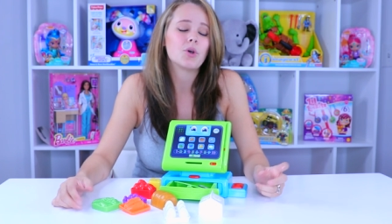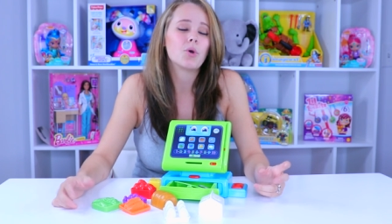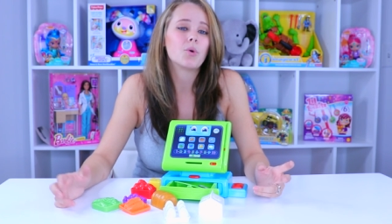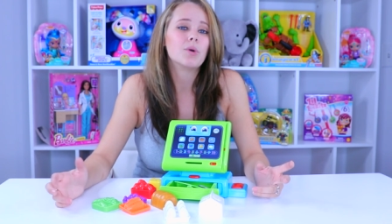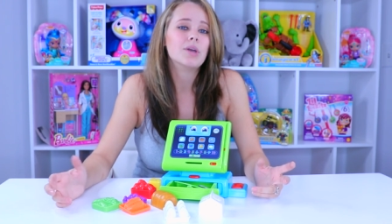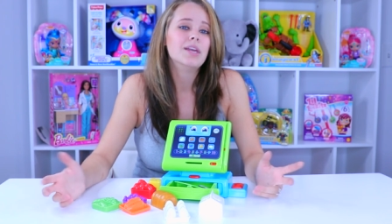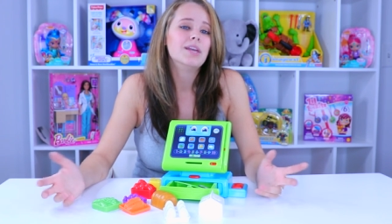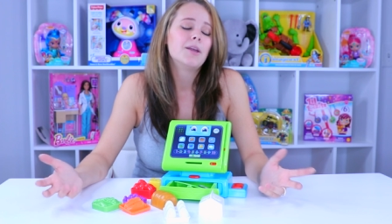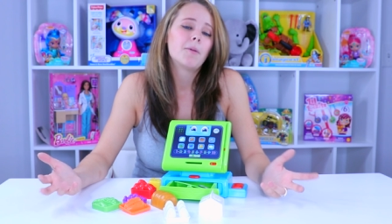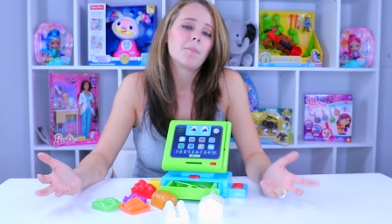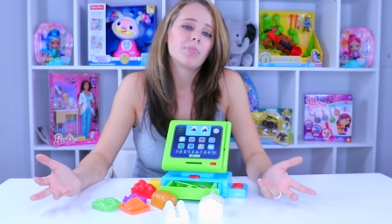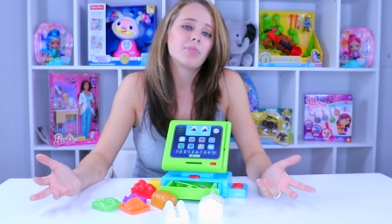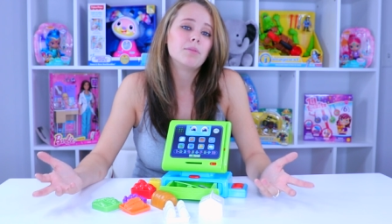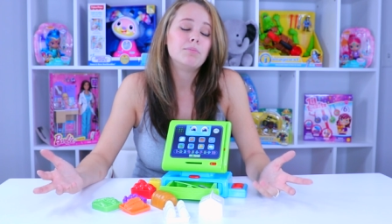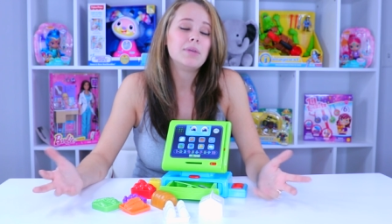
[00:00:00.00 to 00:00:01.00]
So,
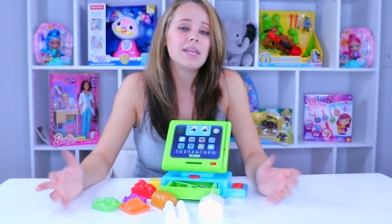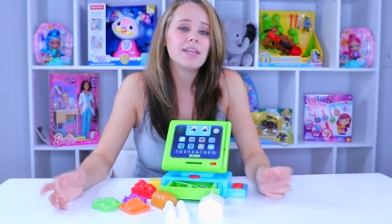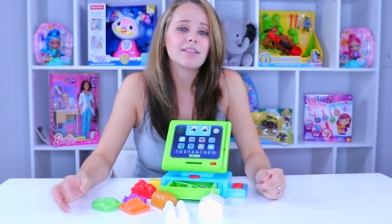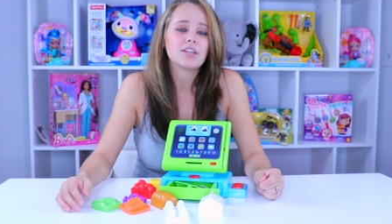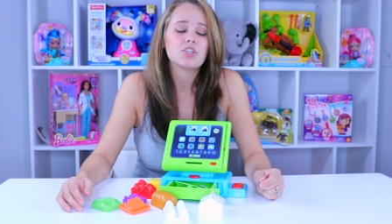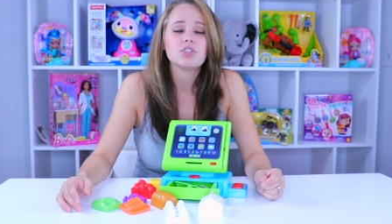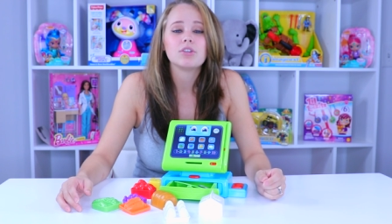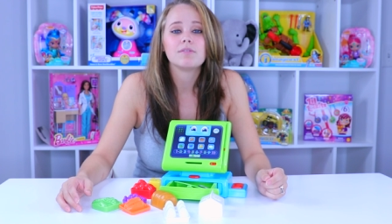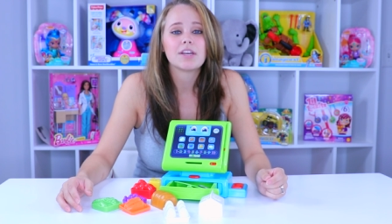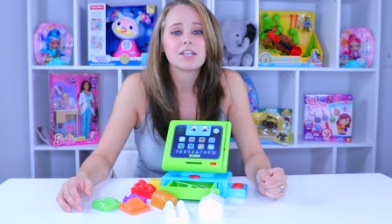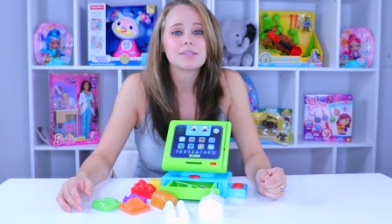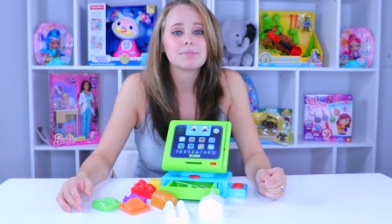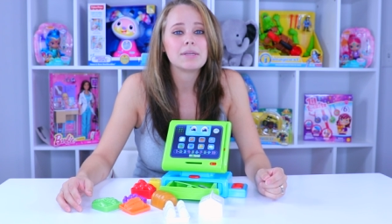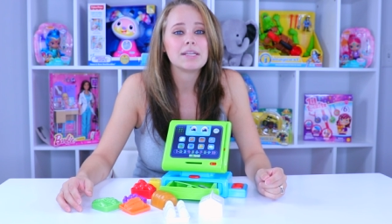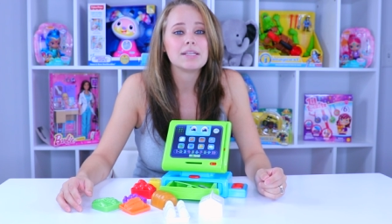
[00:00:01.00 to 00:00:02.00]
being that your
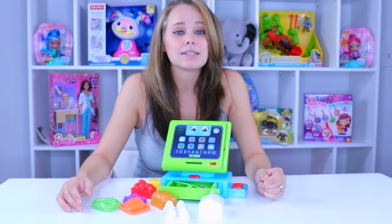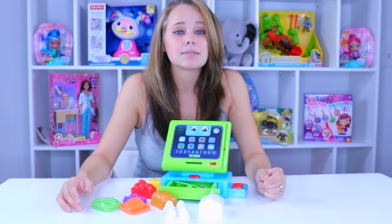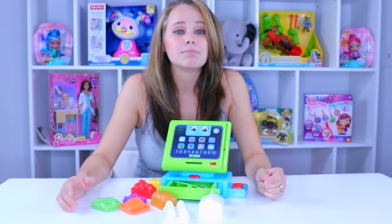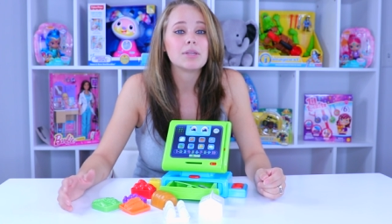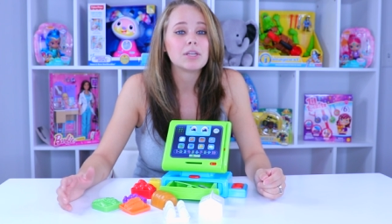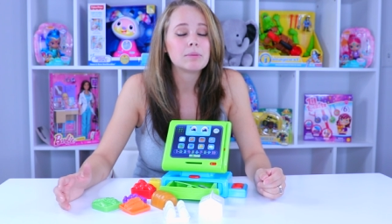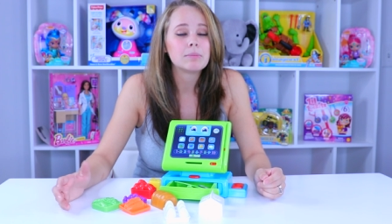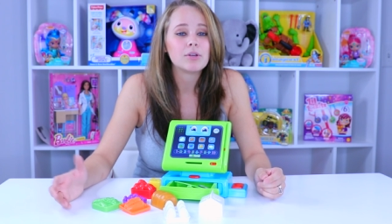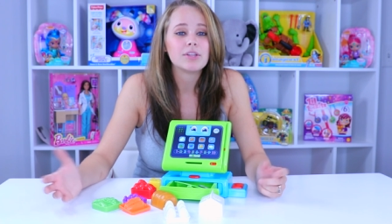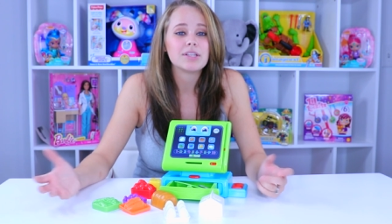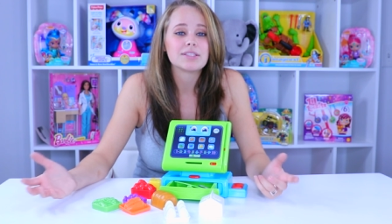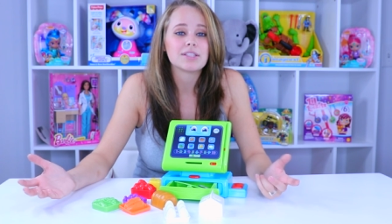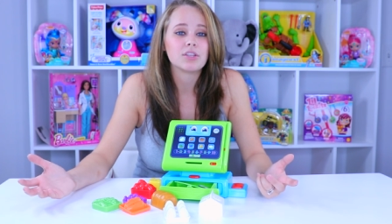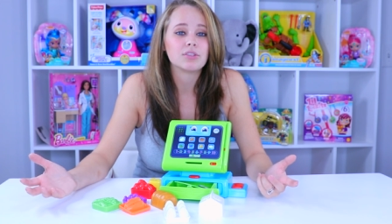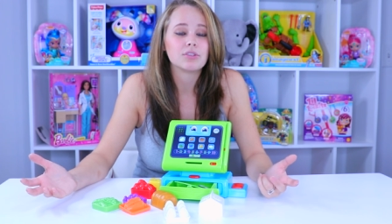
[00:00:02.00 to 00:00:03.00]
investment is
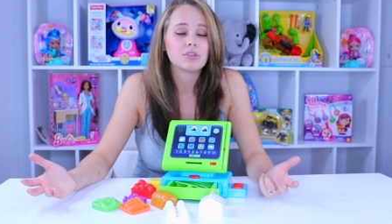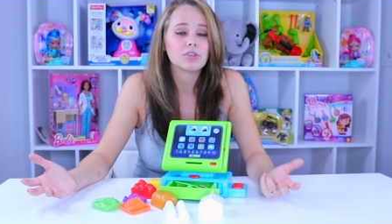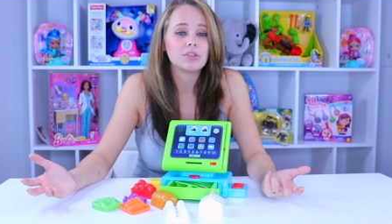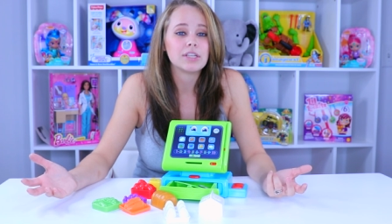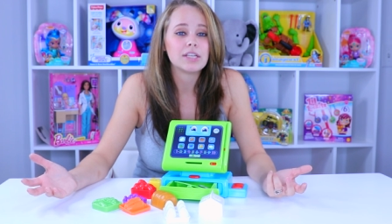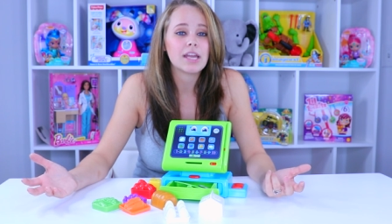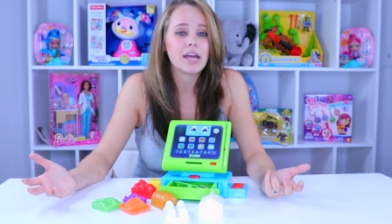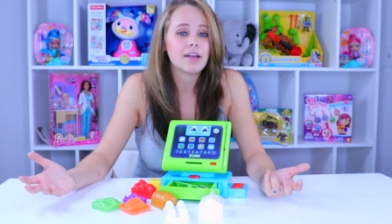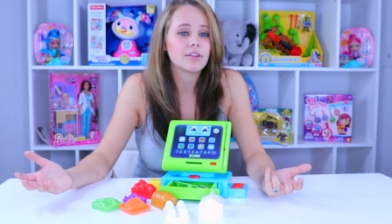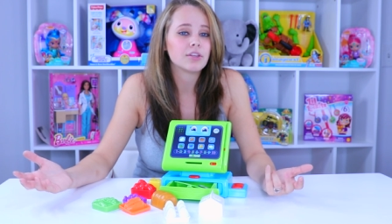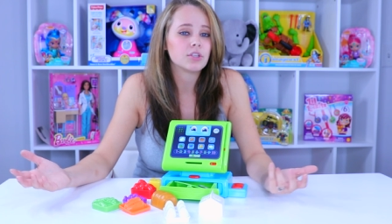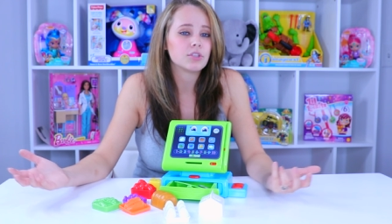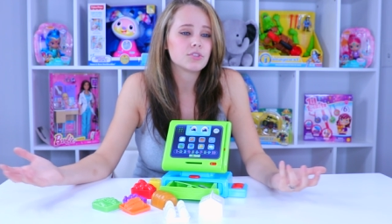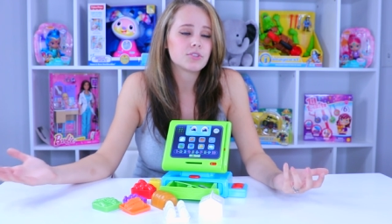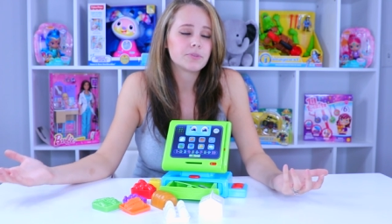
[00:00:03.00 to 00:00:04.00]
minimal, it's under
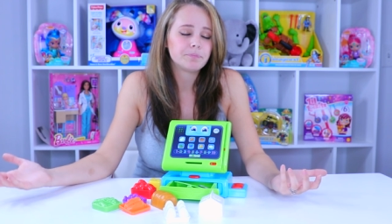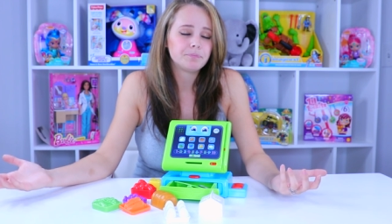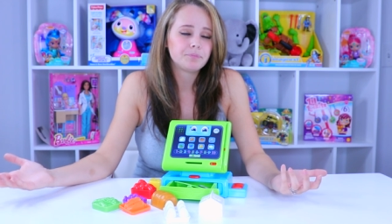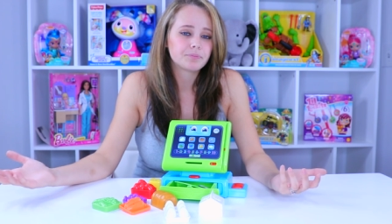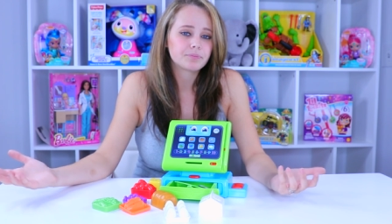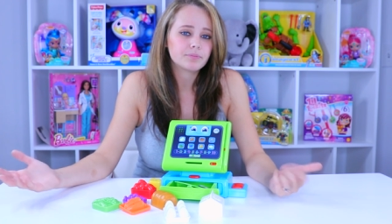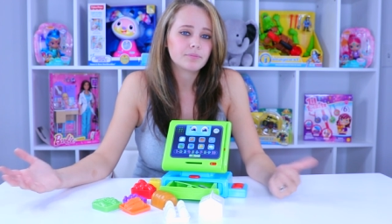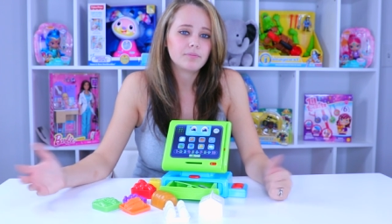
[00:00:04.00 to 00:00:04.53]
$30.